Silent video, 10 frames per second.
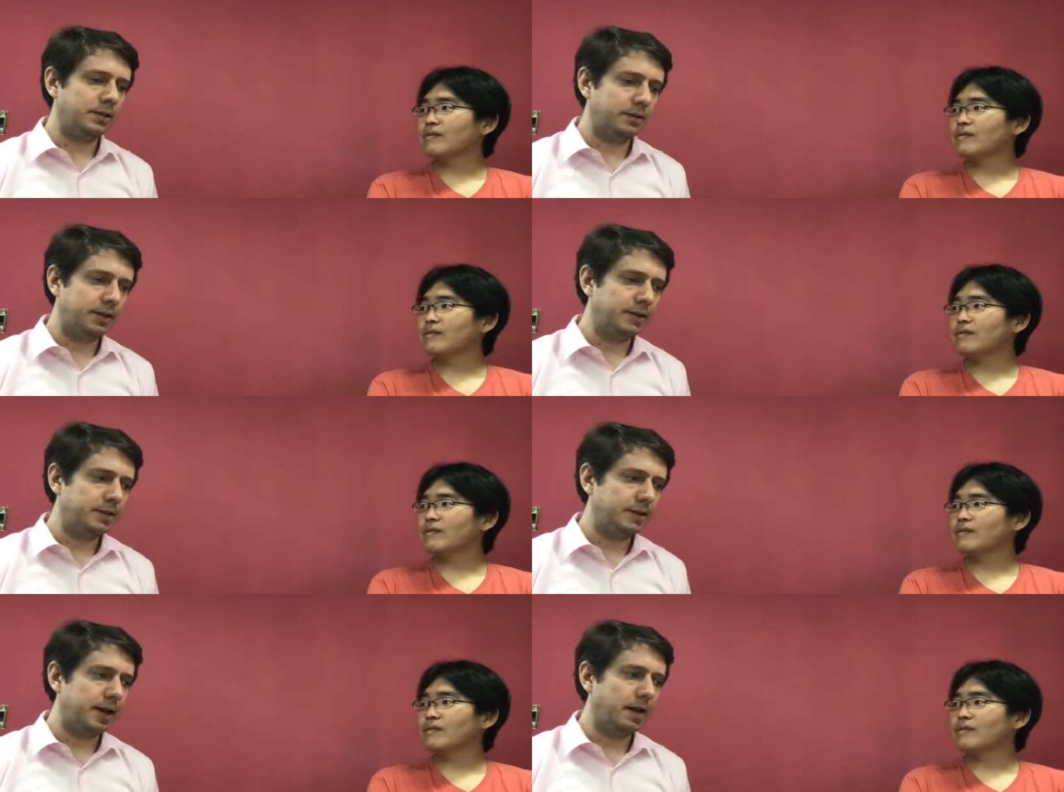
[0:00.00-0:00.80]
Speaker 1: takes
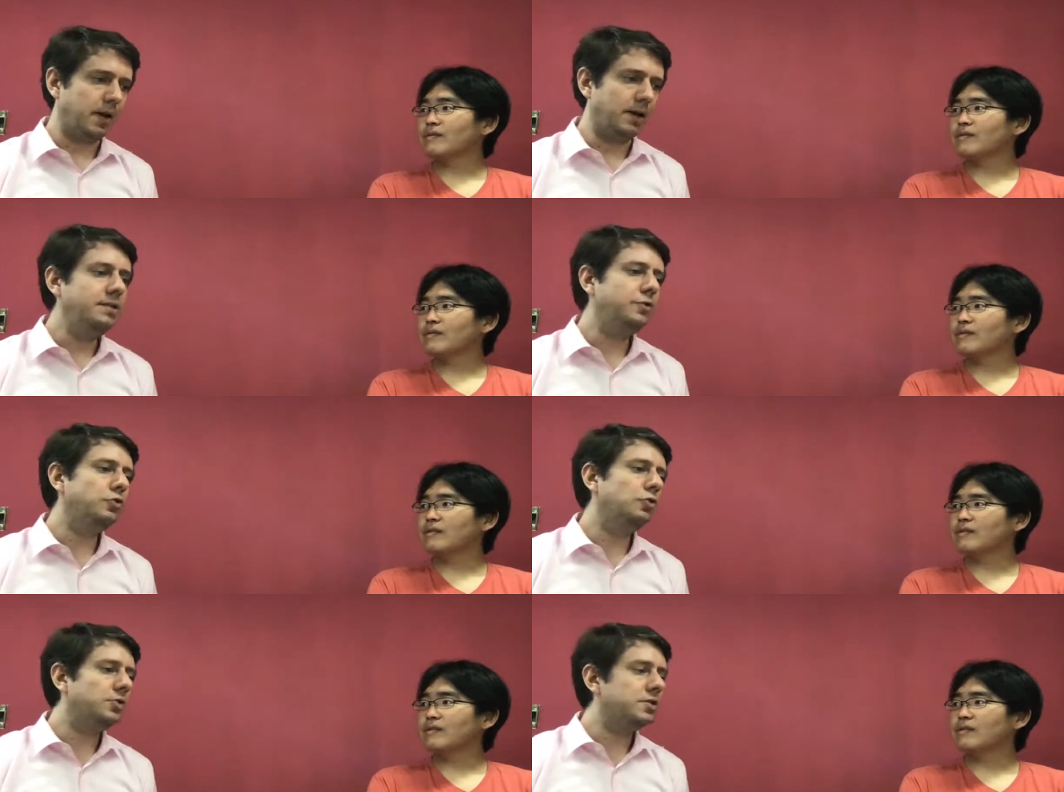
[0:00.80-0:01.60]
time, and if you
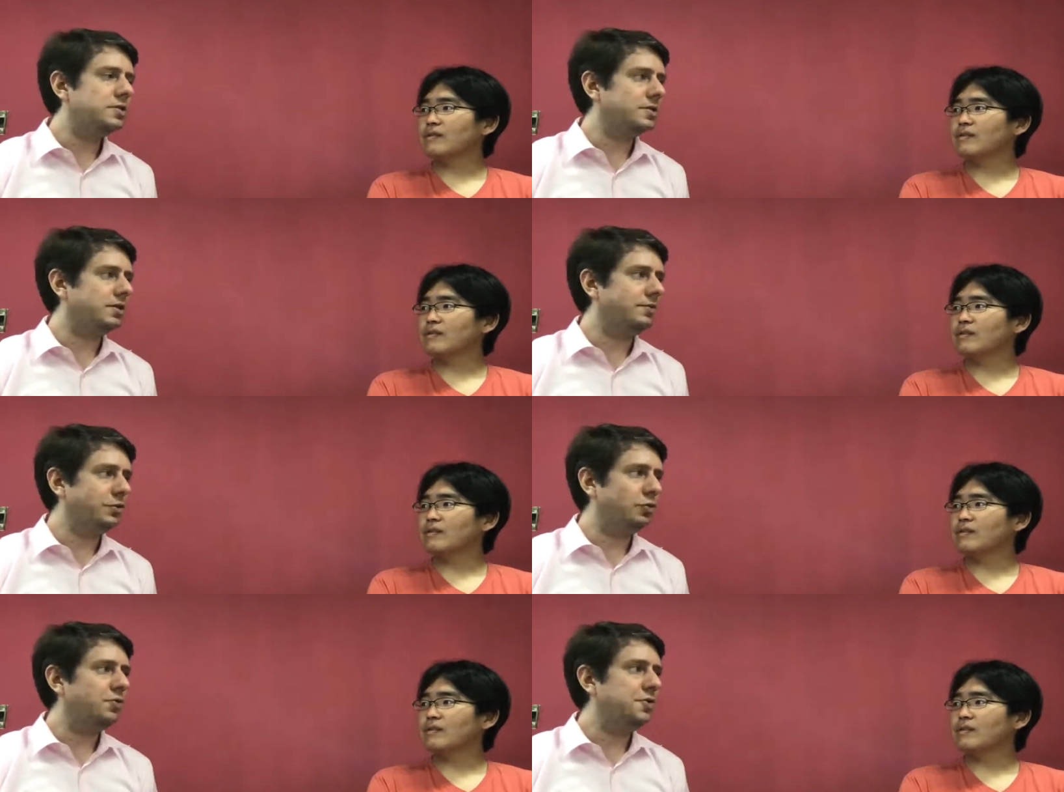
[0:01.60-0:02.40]
don't understand, if
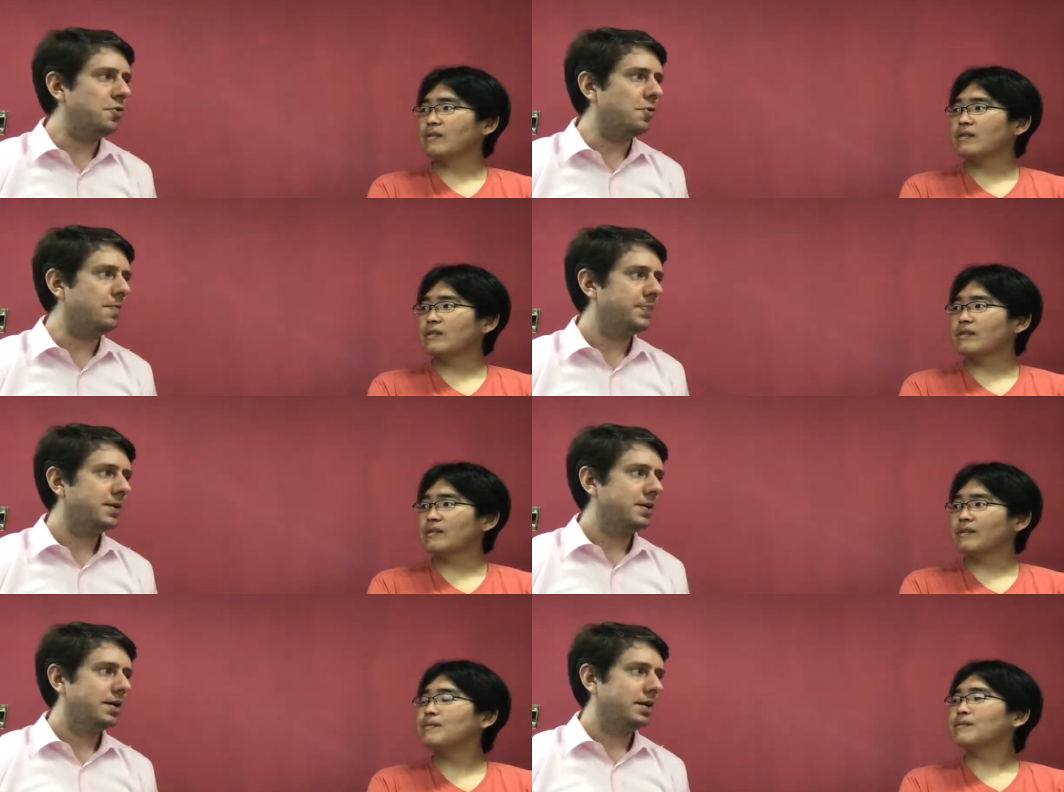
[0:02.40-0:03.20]
you don't know
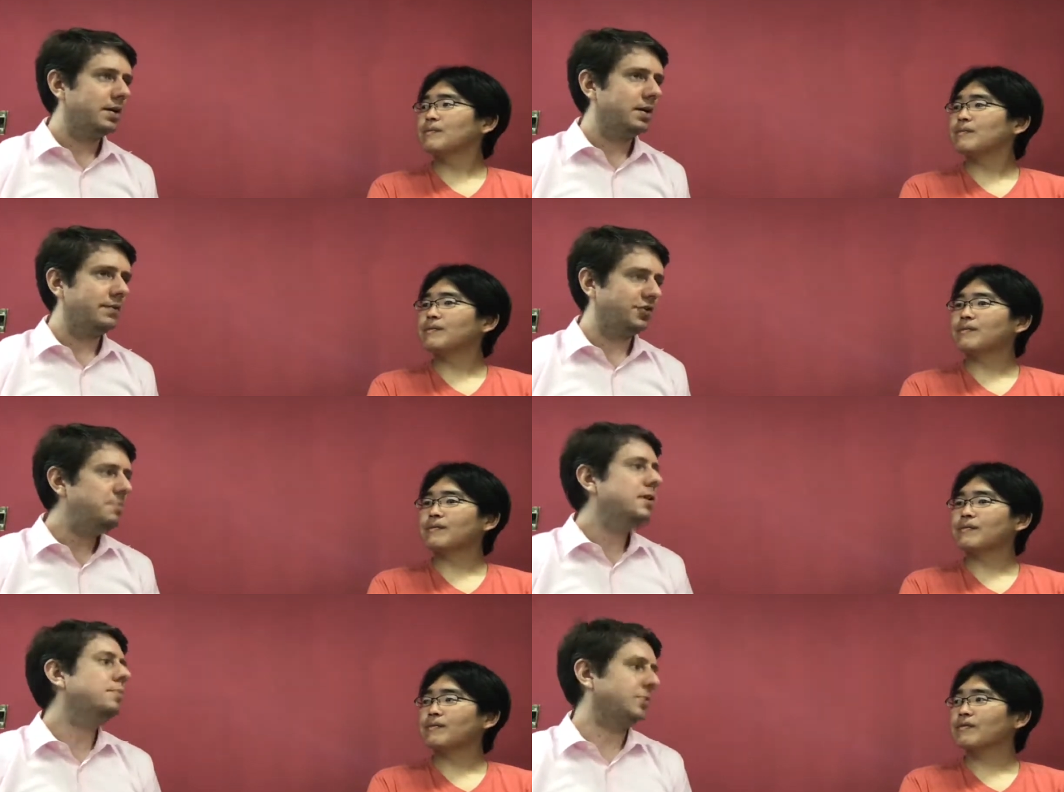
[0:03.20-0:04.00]
the
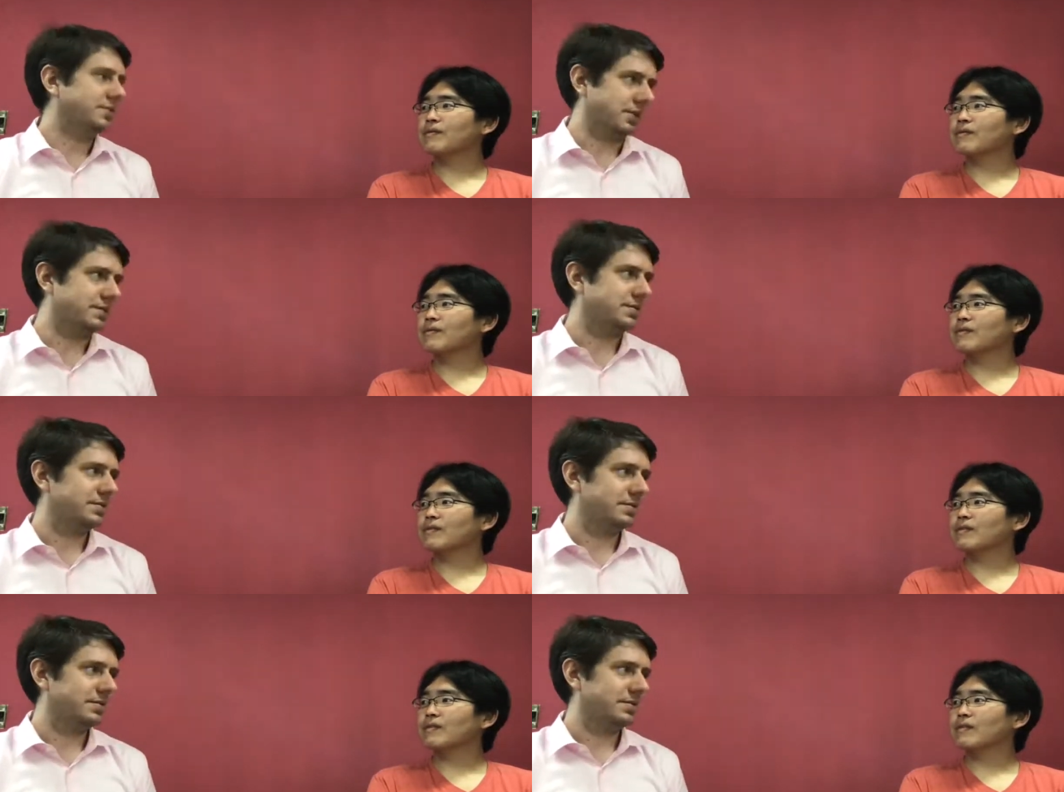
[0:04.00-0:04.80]
shipping process,
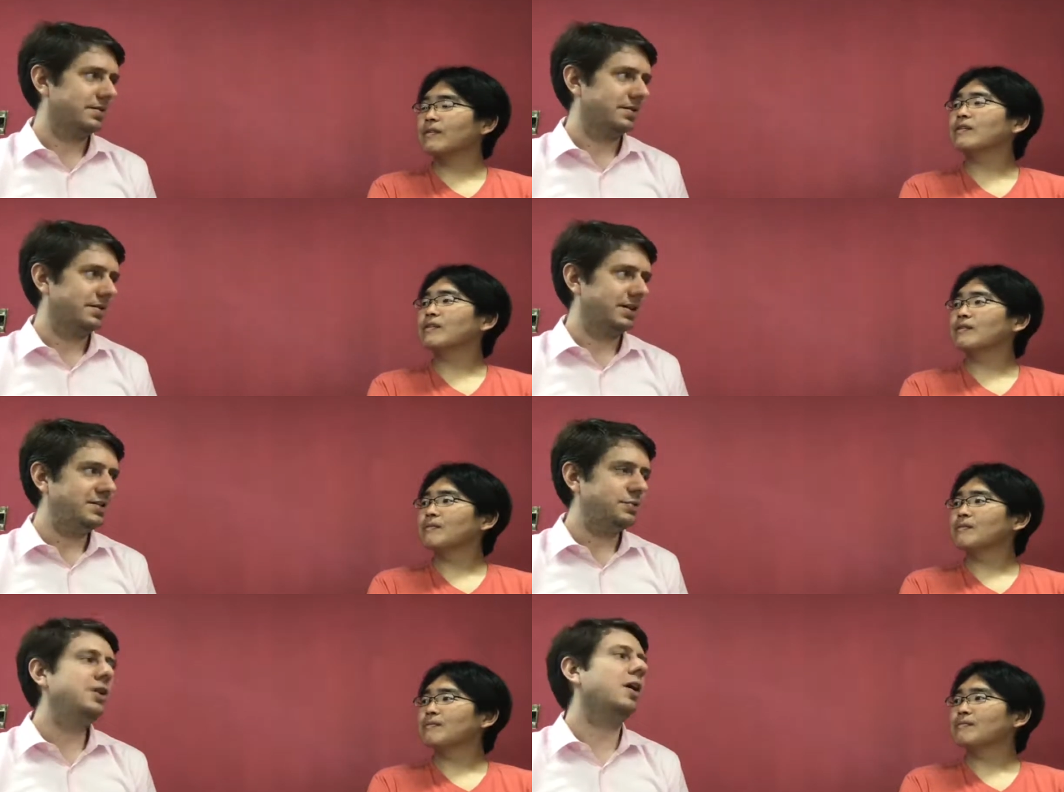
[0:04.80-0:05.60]

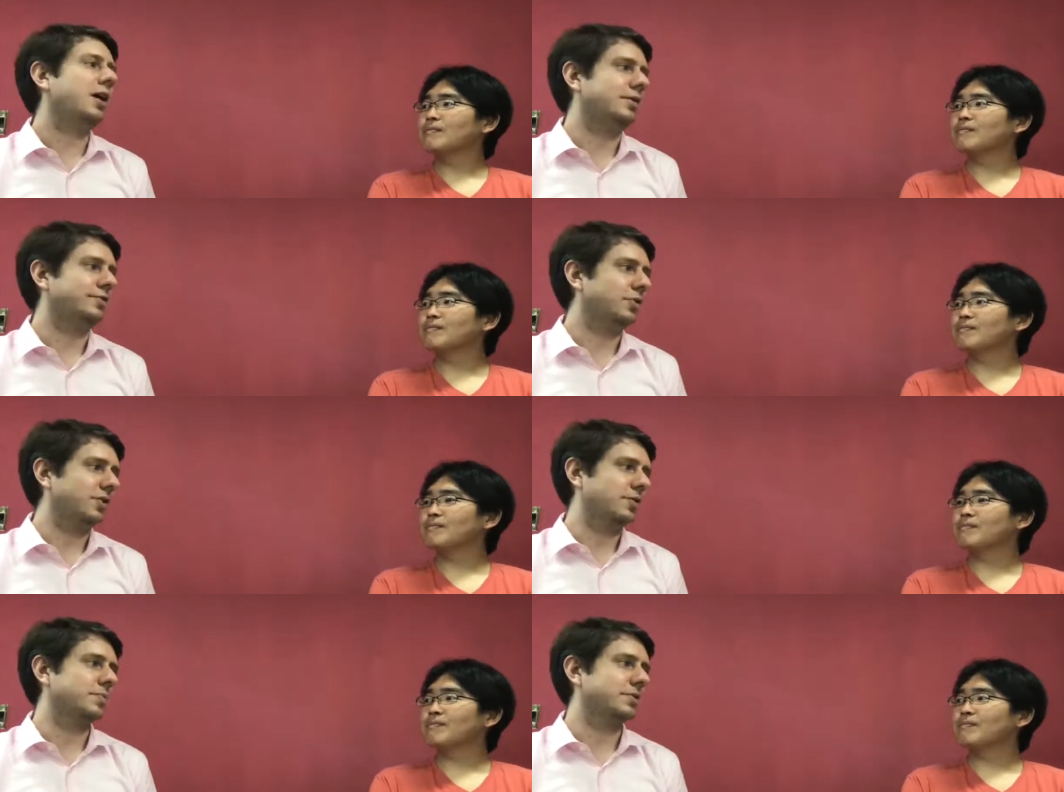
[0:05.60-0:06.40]
it's really hard for
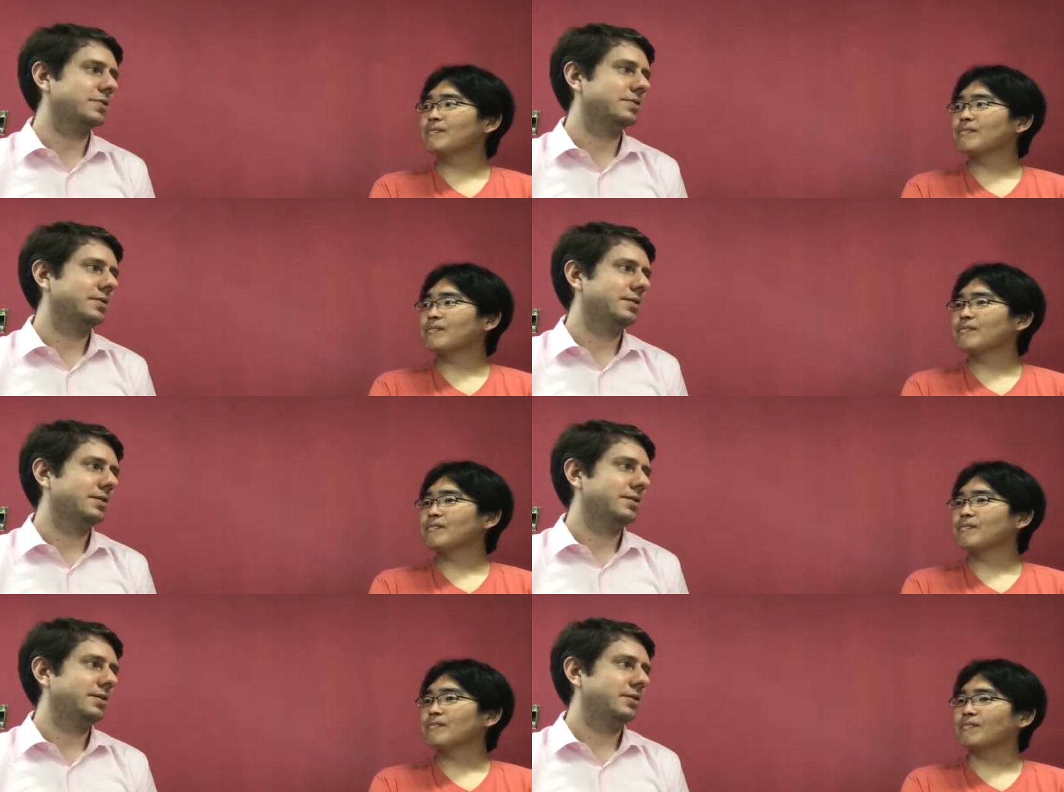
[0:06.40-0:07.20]
developers.
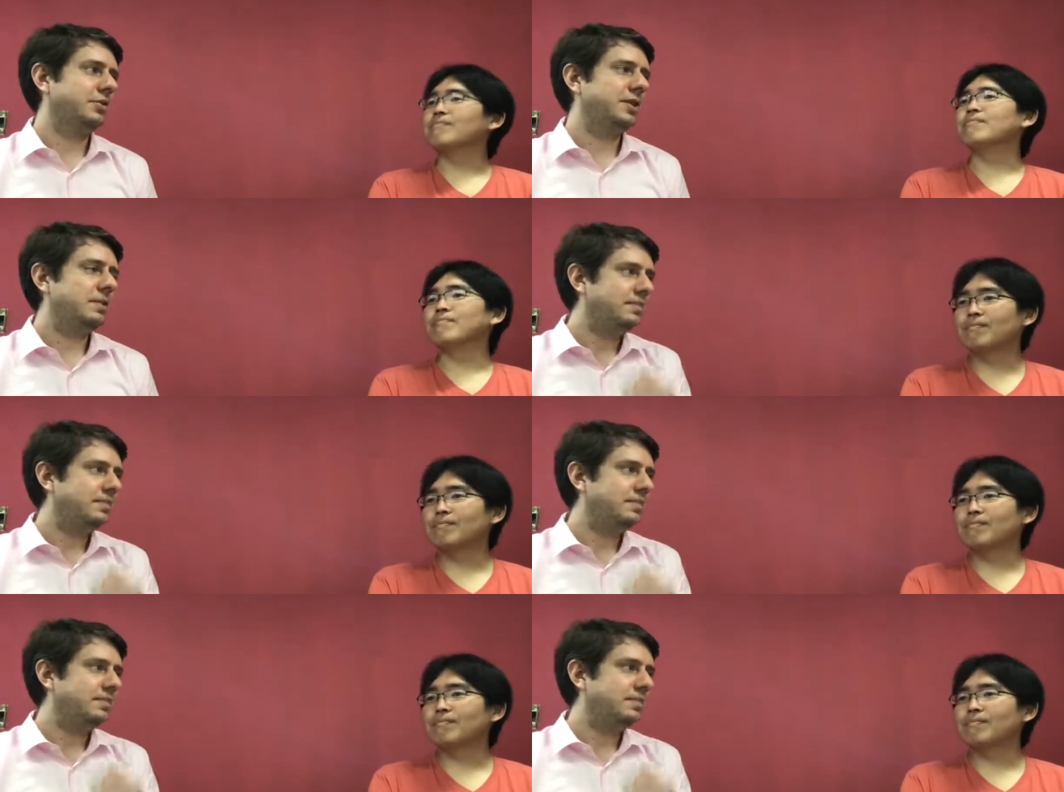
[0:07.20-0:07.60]
Mm. You can